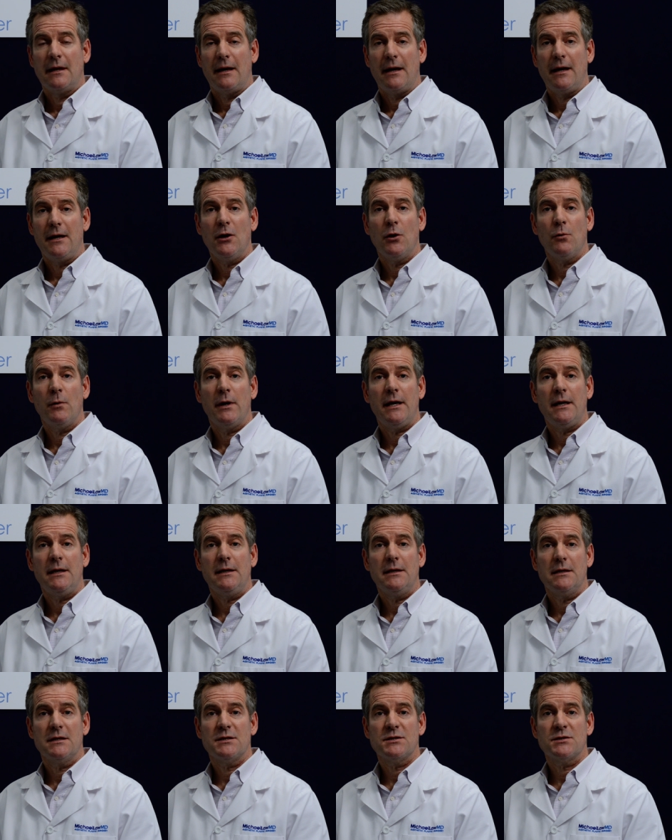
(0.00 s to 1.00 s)

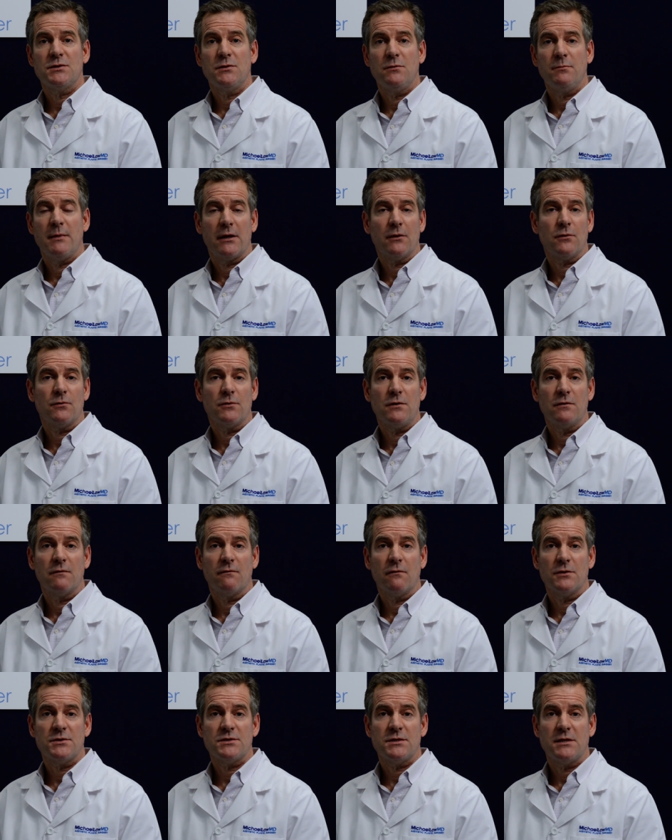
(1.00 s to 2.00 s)
AOA is to medical
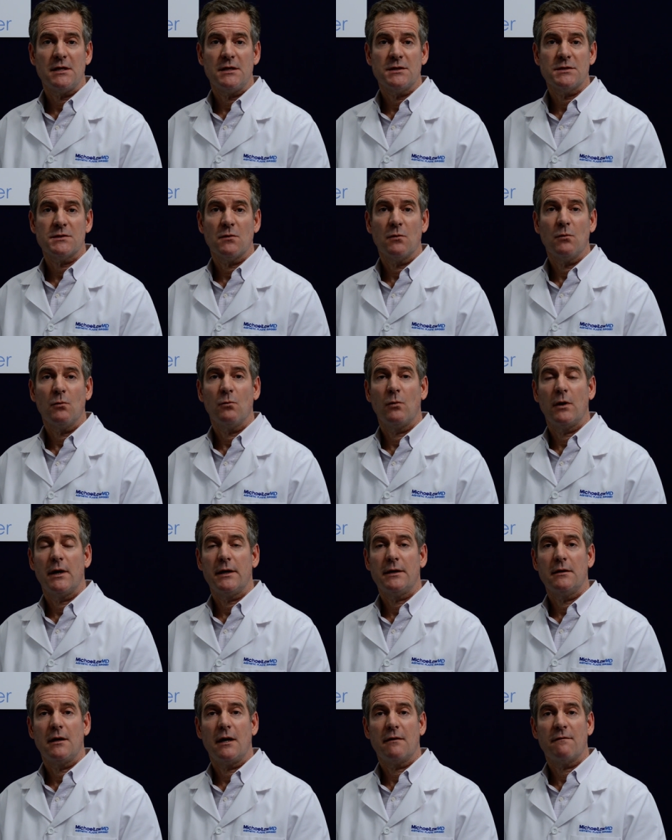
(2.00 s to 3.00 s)
universities
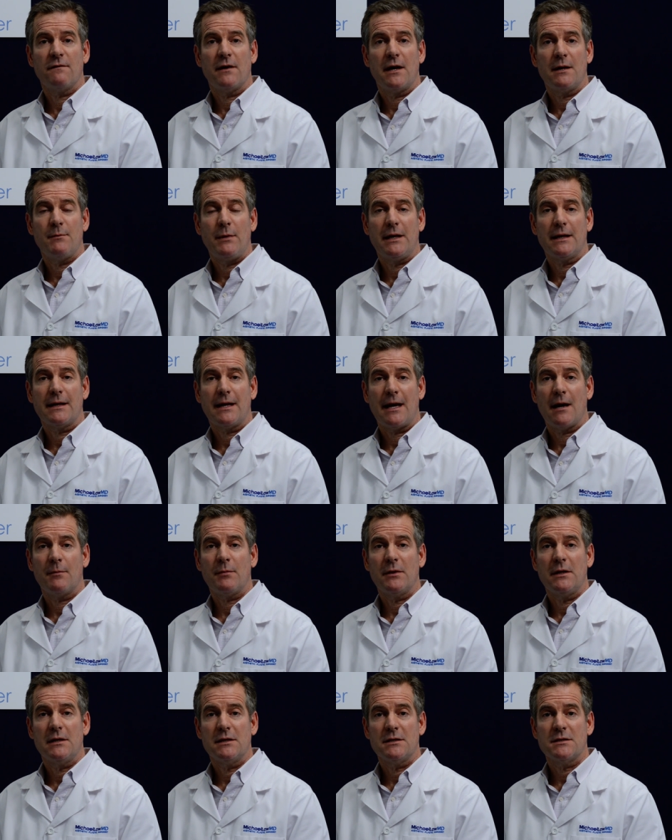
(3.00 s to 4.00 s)
what Phi Beta
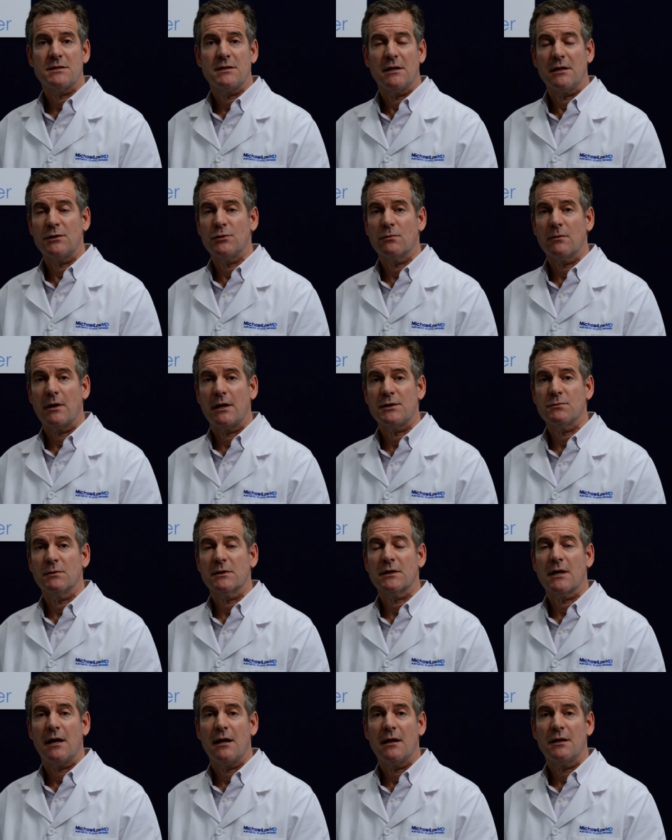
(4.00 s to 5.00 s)
Kappa is to
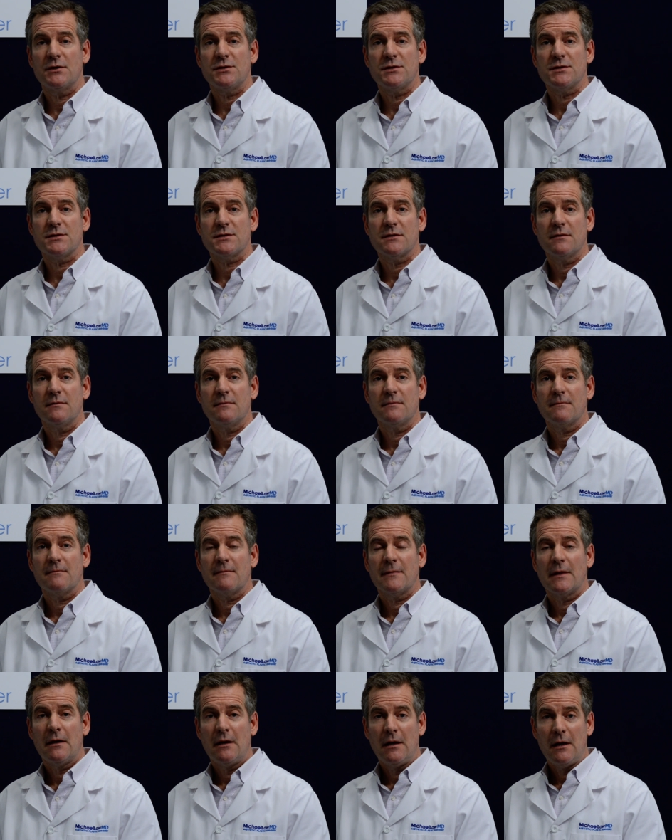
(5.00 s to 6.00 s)
undergraduate colleges.
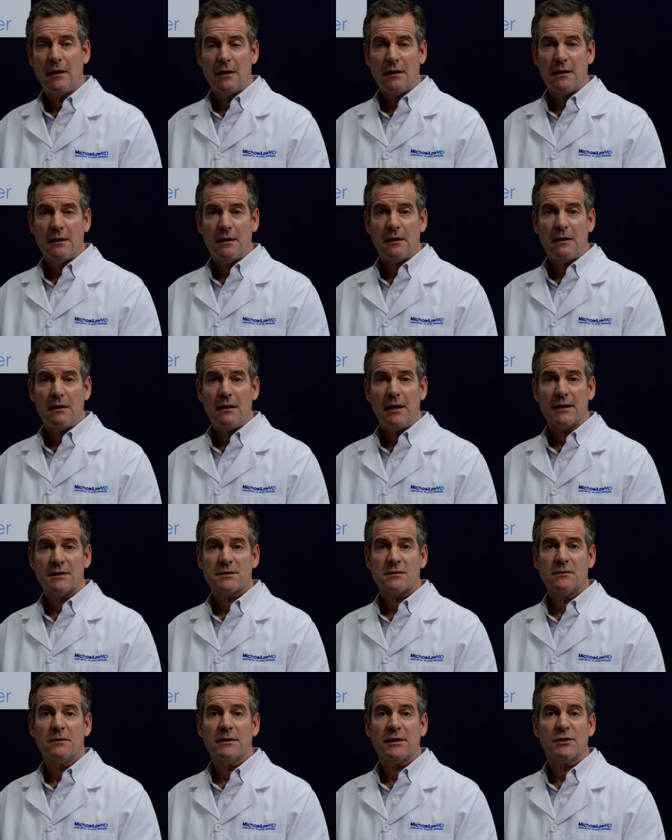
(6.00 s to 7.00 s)

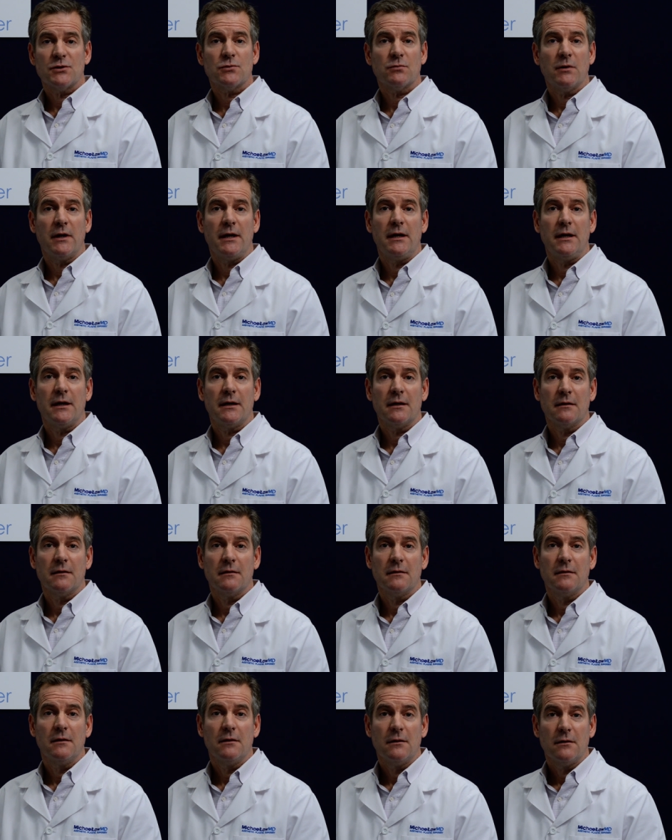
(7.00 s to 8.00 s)
Next, look at training.
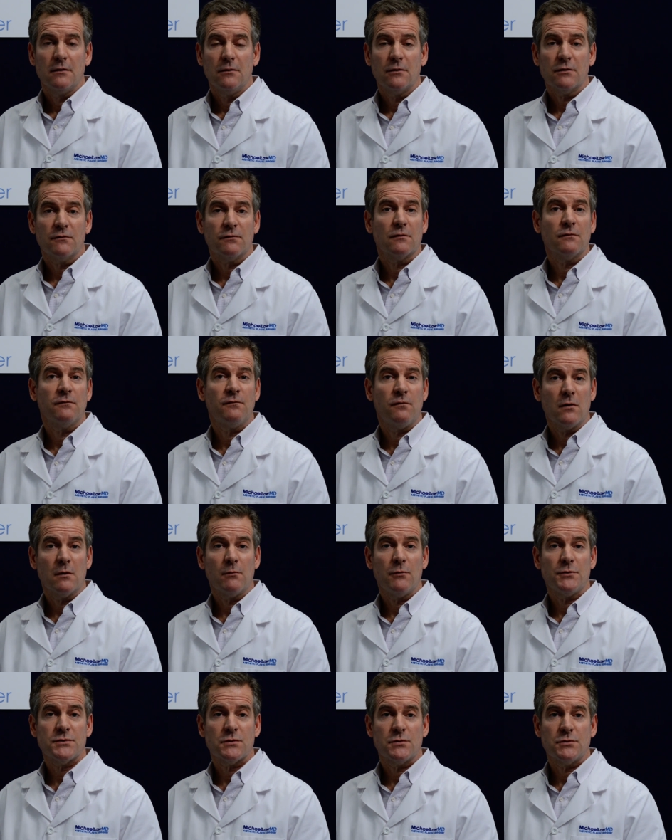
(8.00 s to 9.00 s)
Look for
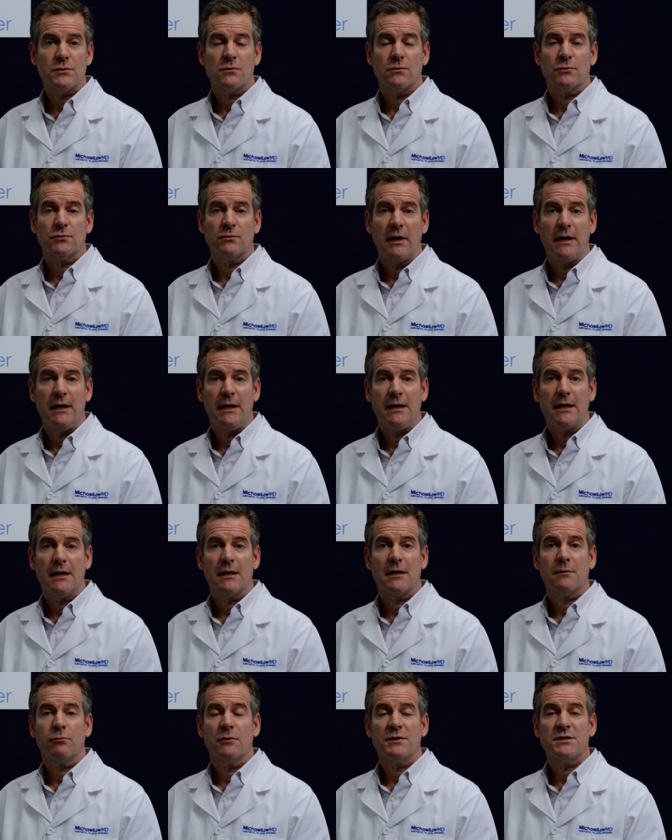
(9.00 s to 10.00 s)
formal surgical training
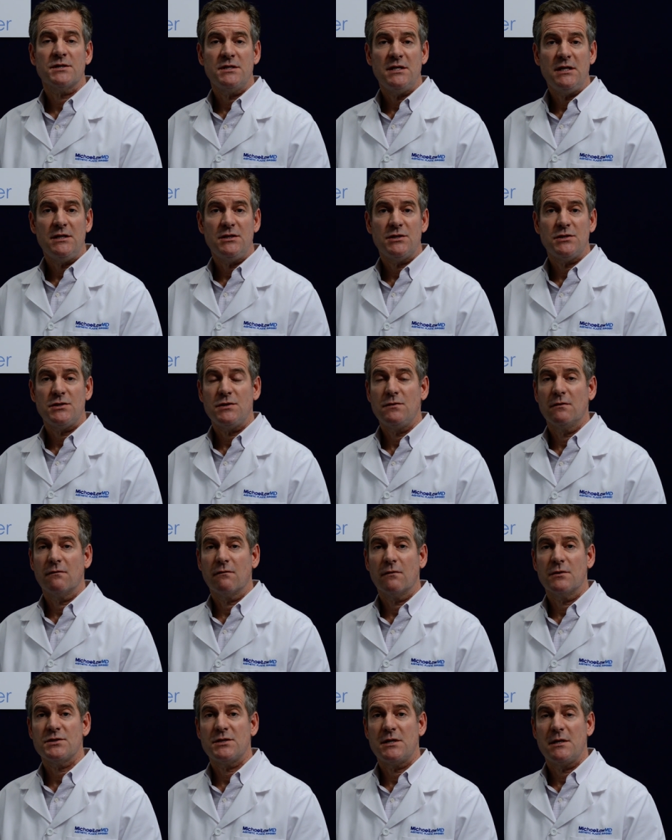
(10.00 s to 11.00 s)
at a prestigious
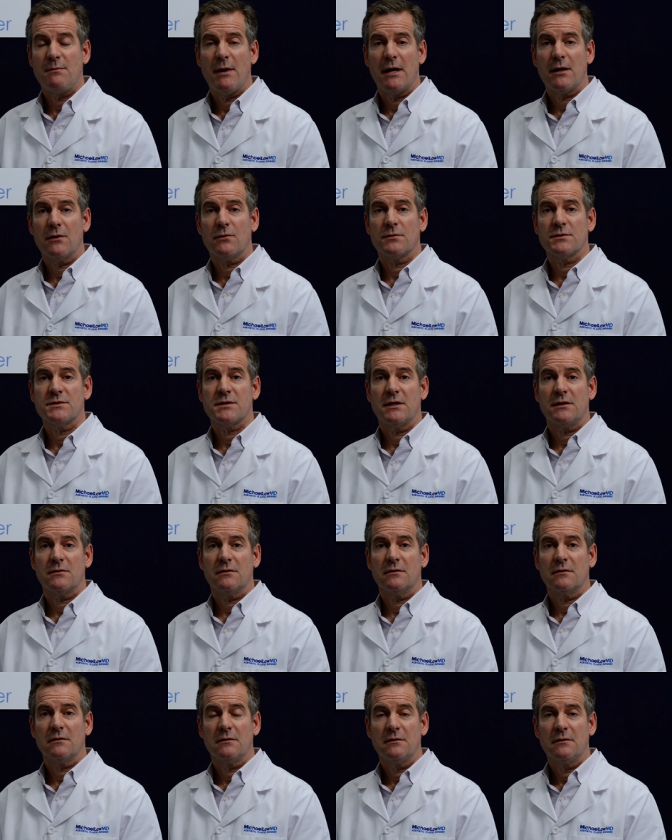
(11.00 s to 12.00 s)
university medical
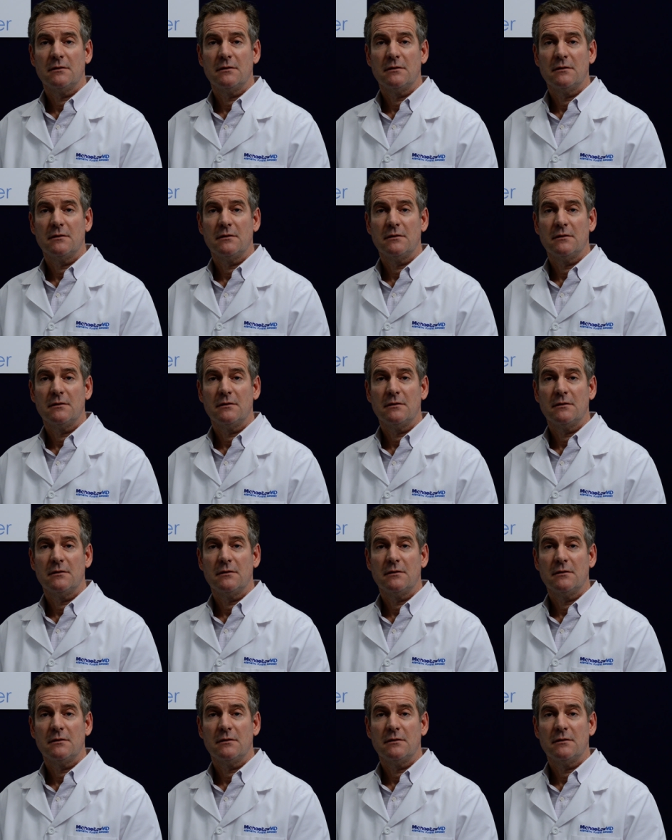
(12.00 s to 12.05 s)
center.